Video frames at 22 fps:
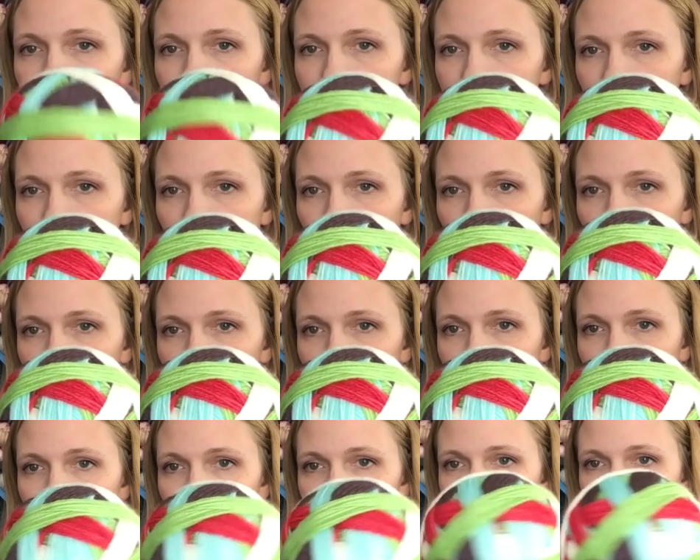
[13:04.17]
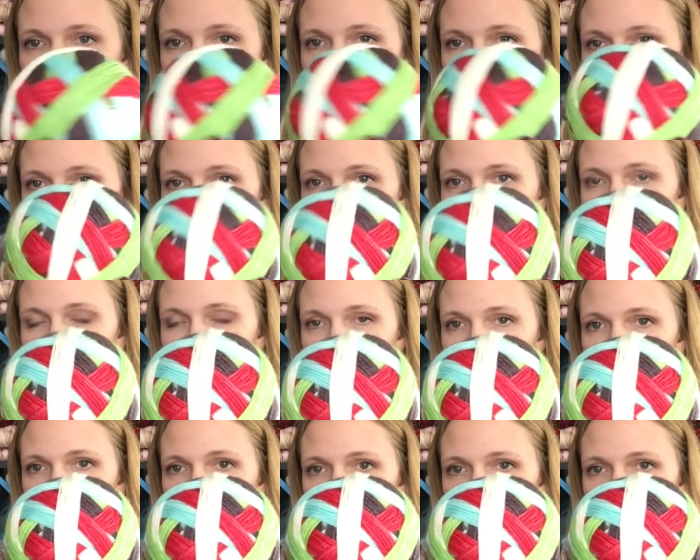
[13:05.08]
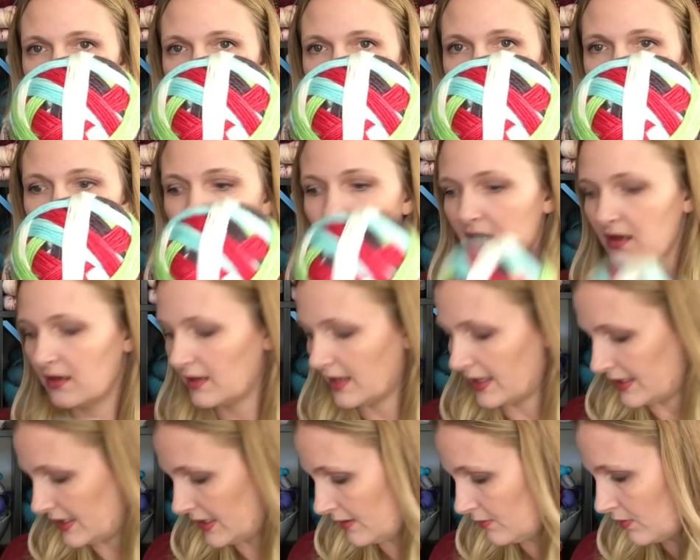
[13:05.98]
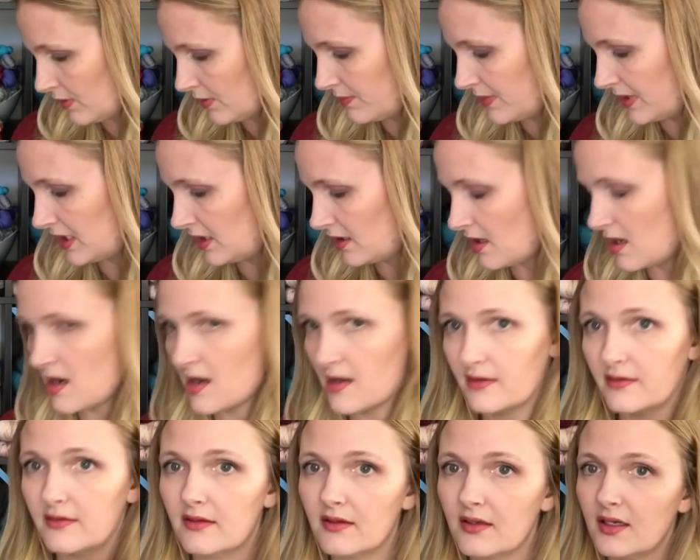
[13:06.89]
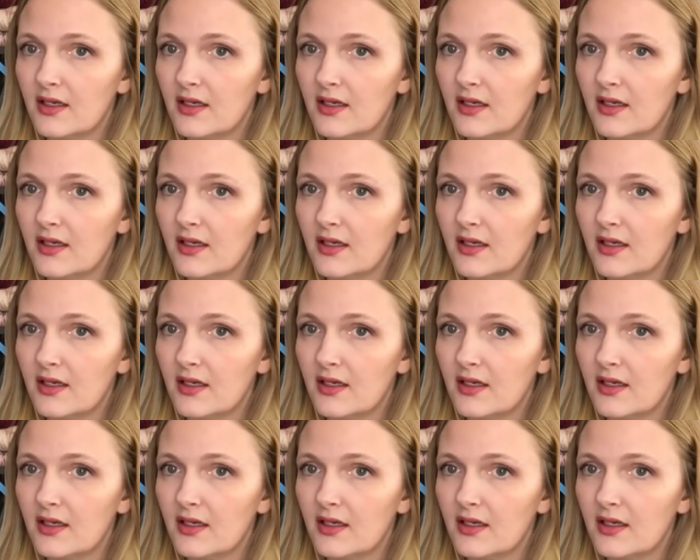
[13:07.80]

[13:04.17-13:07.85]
is the colorway that will be in the shop as well, and it will be on